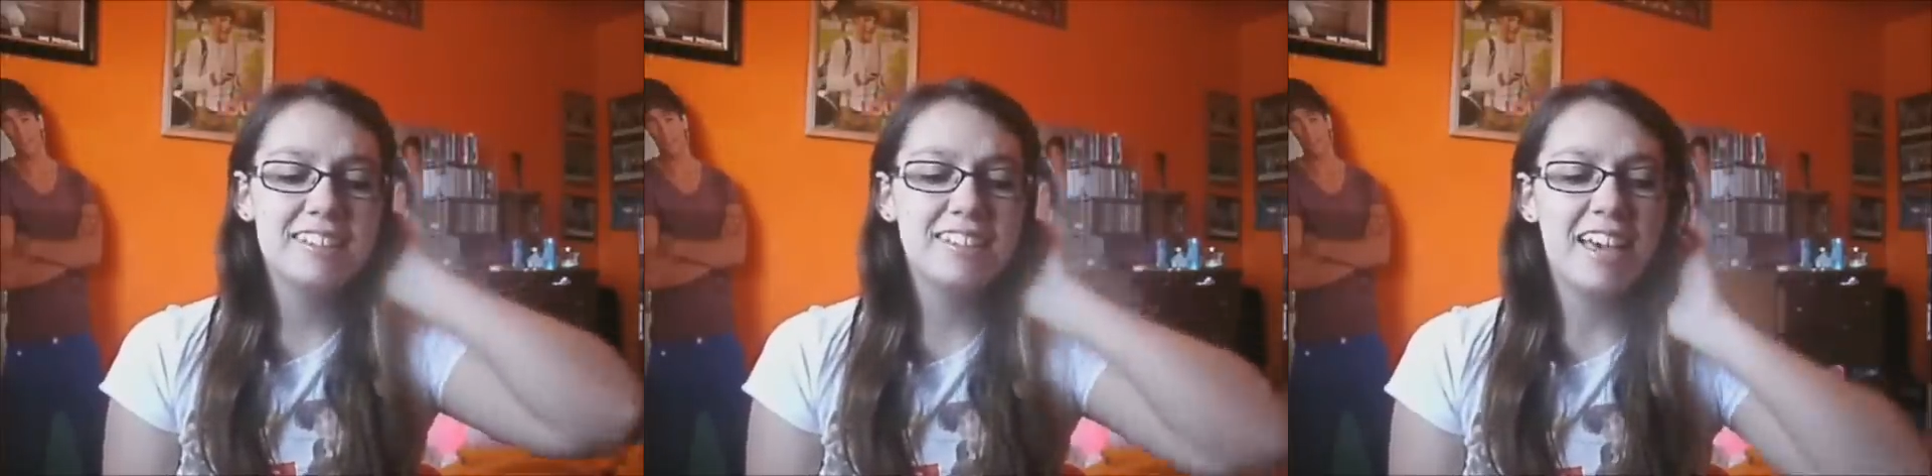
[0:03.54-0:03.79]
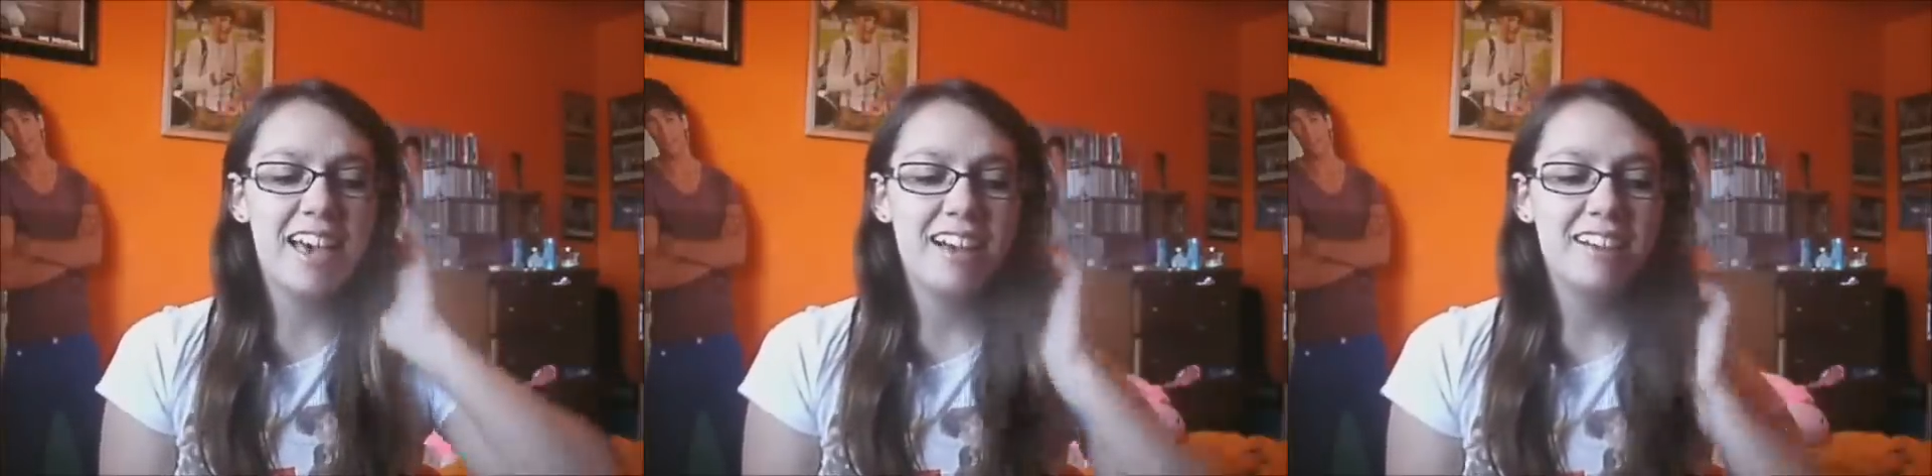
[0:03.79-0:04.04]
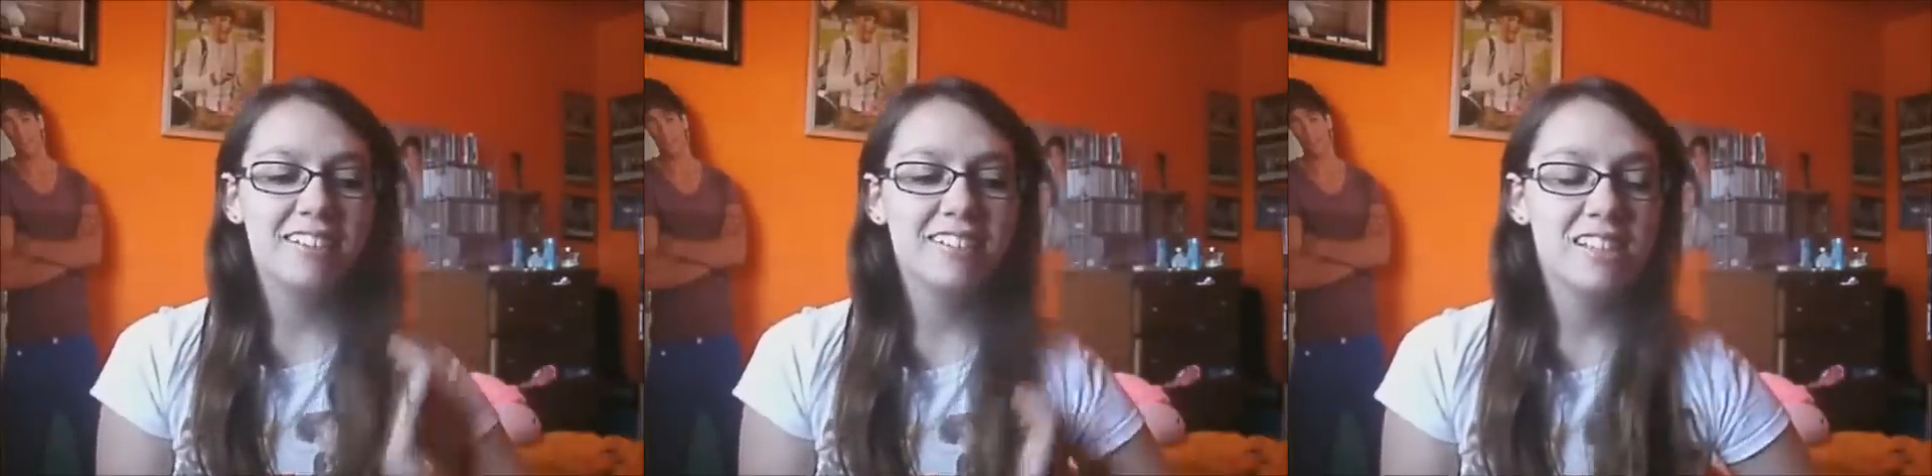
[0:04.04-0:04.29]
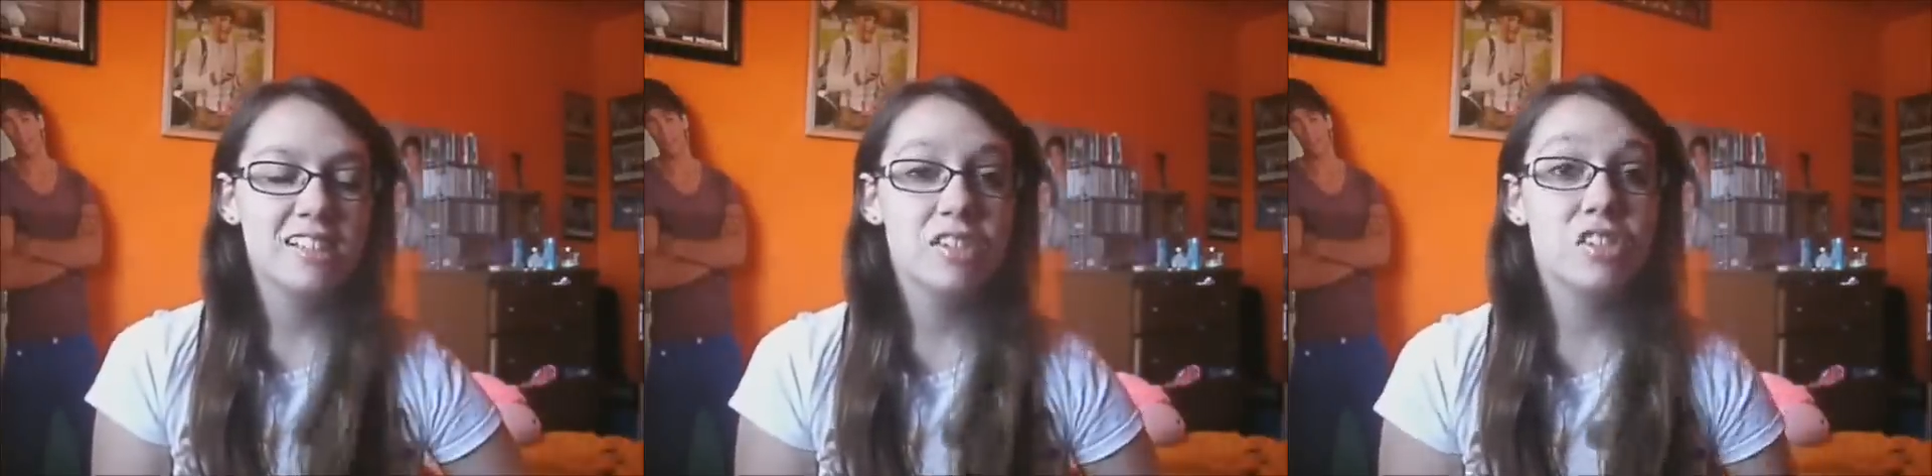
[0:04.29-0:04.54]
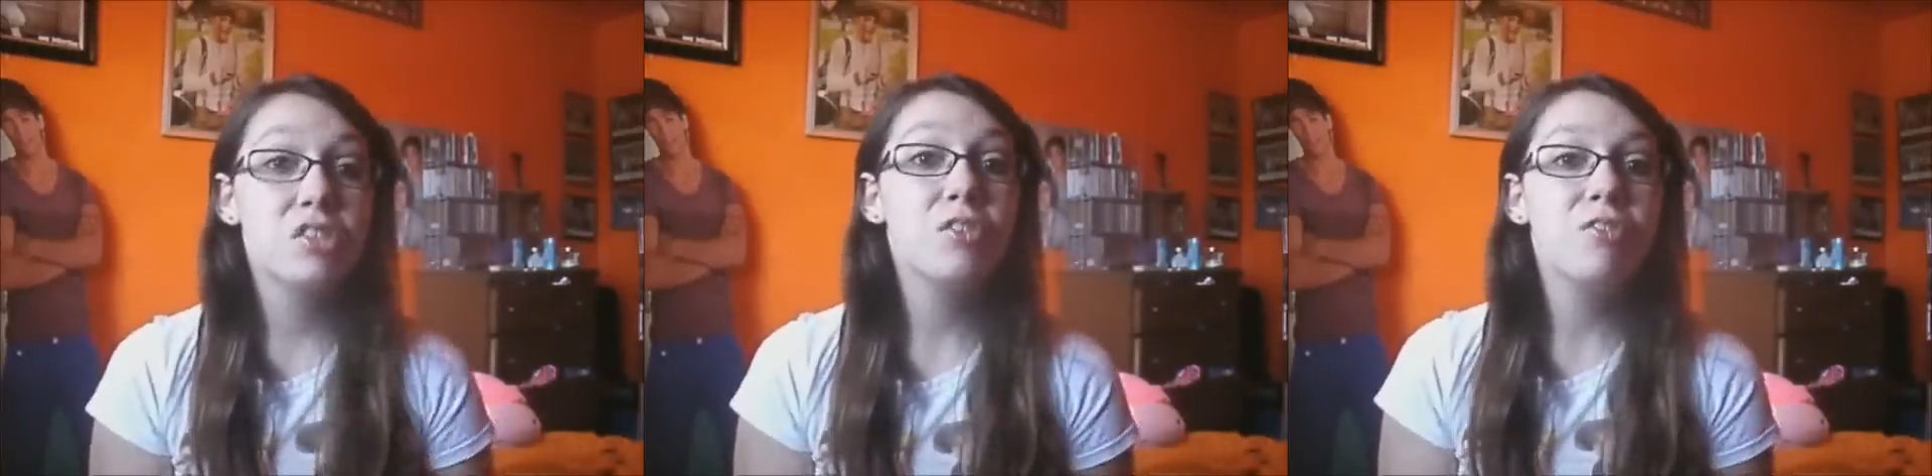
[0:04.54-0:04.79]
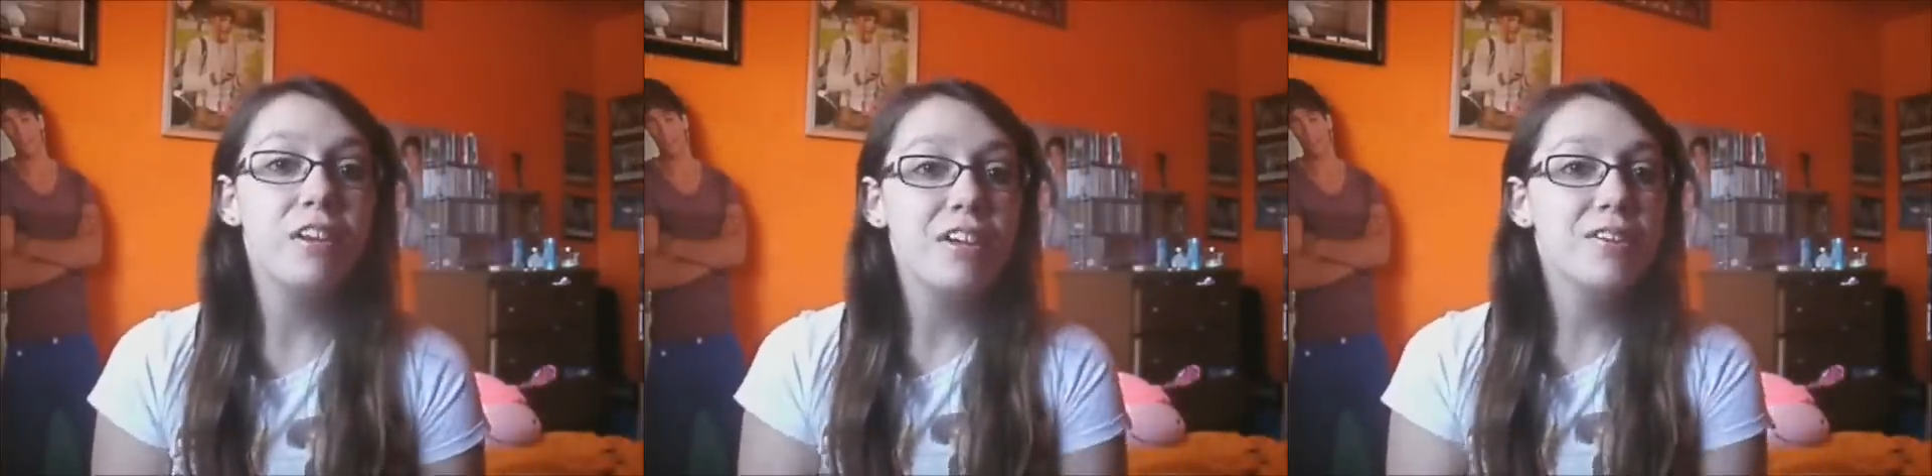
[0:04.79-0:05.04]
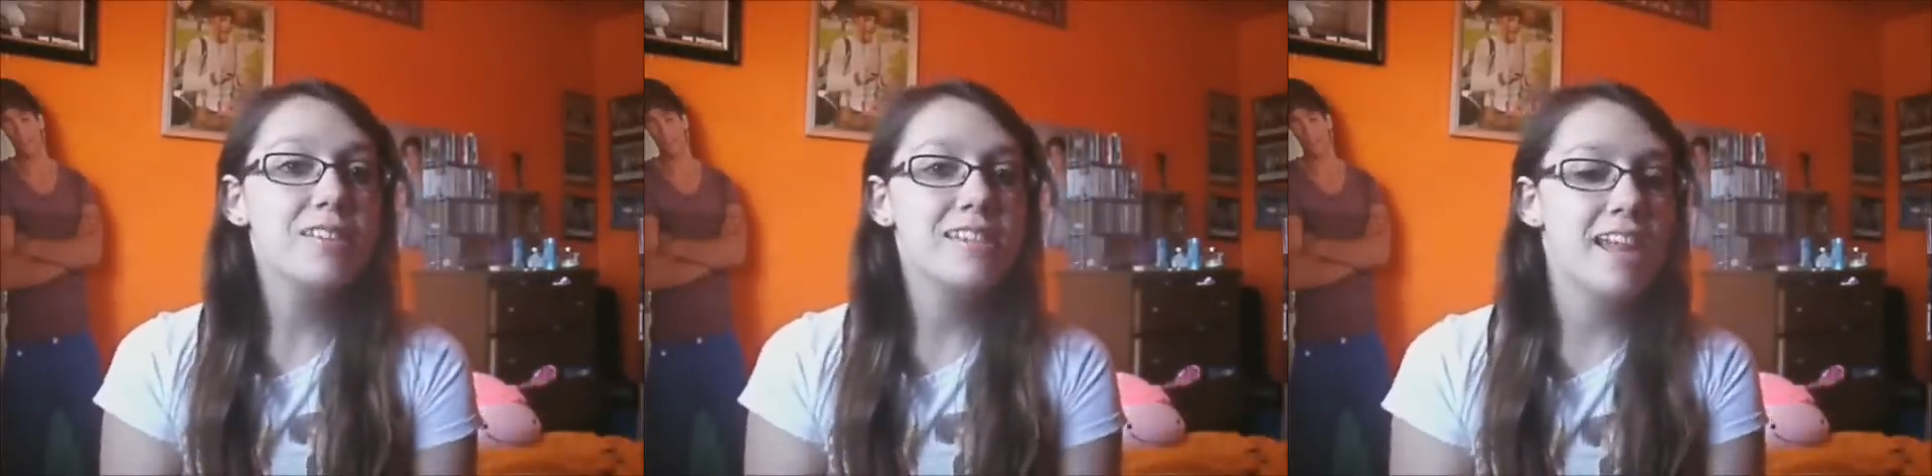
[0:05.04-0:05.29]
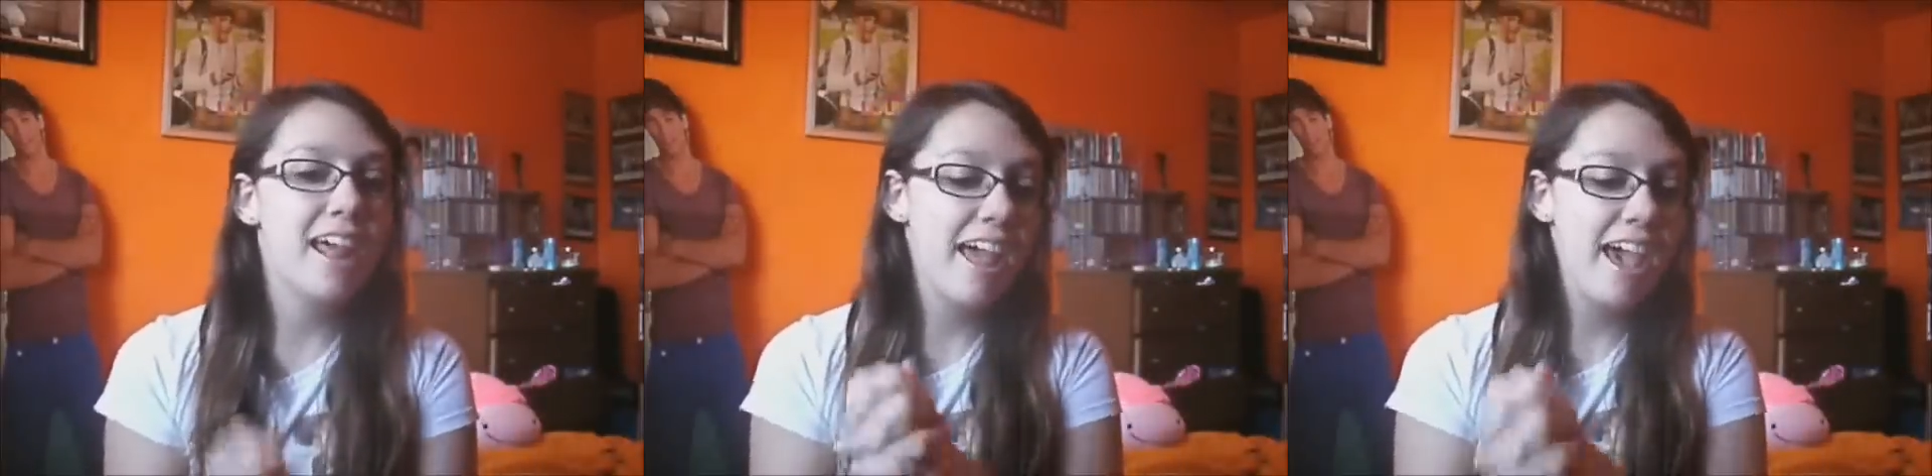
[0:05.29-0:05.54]
Yeah, the two videos
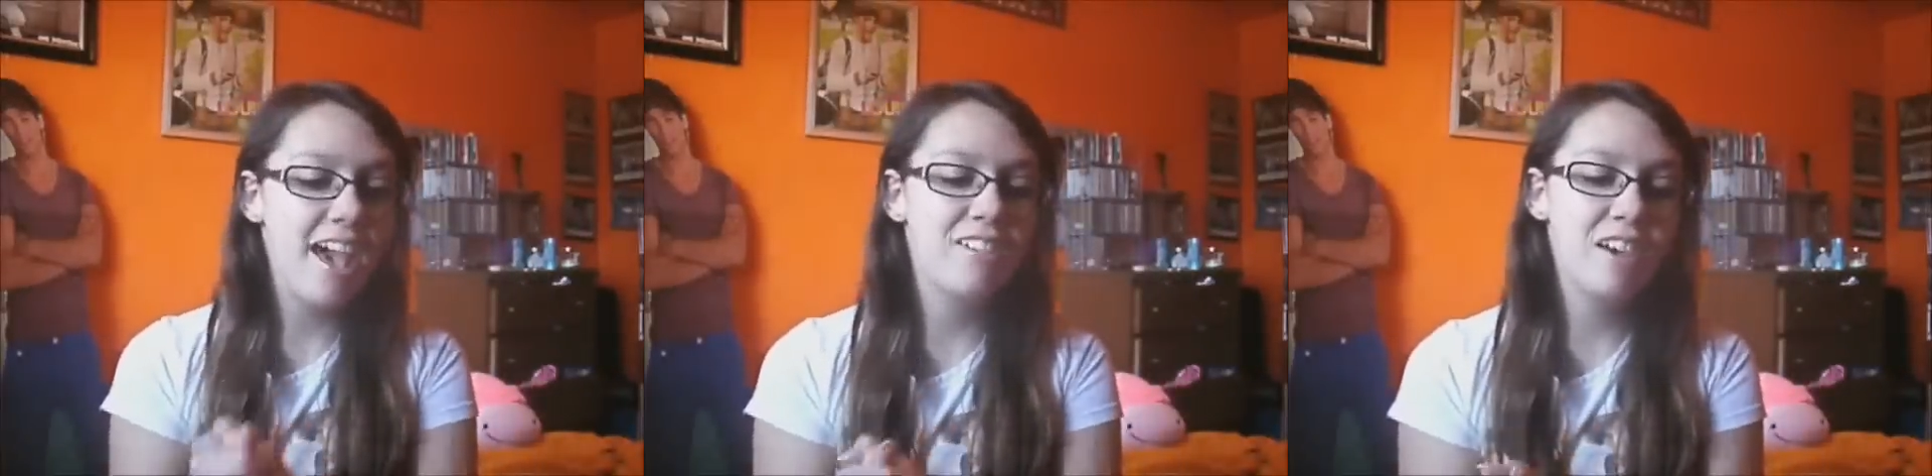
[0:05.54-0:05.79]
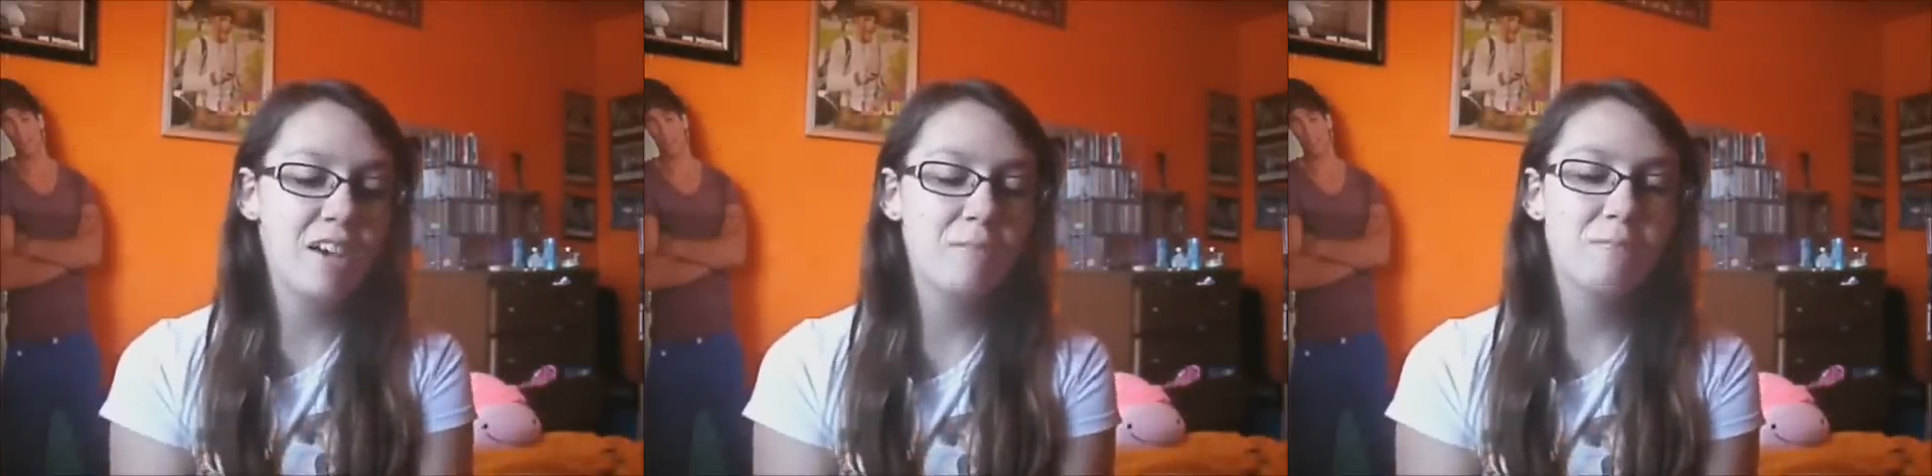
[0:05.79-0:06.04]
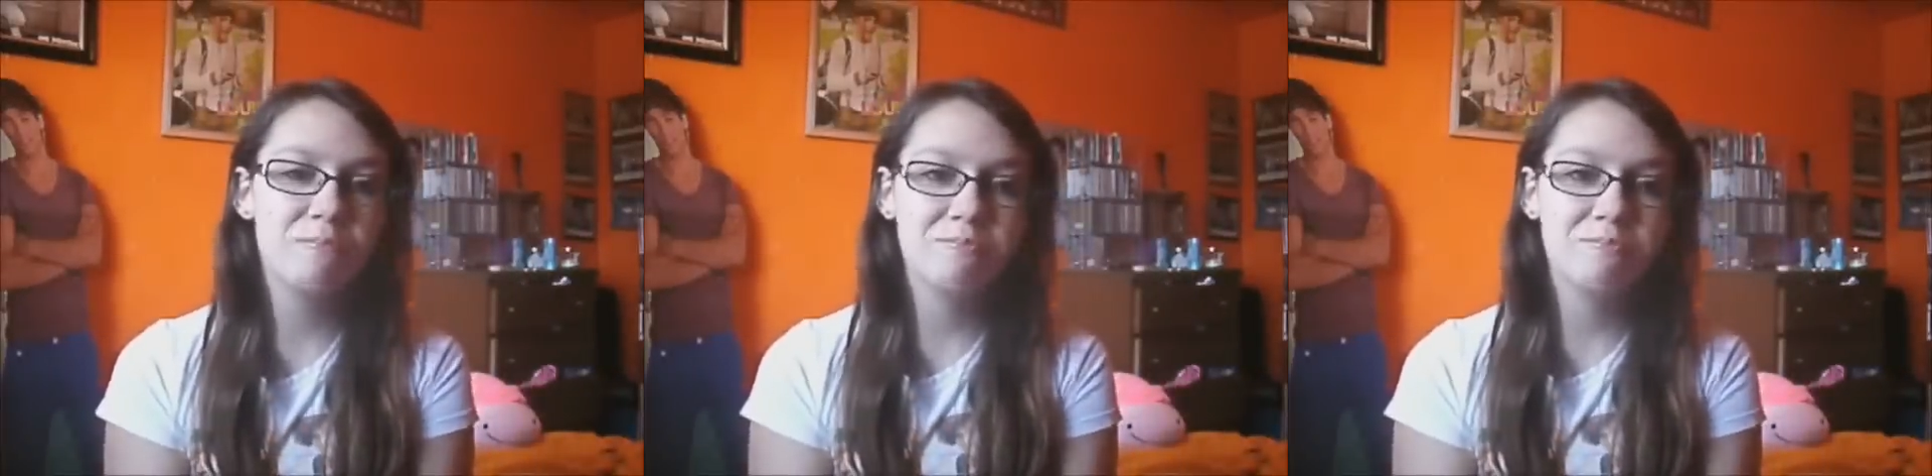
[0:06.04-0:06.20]
that I have up.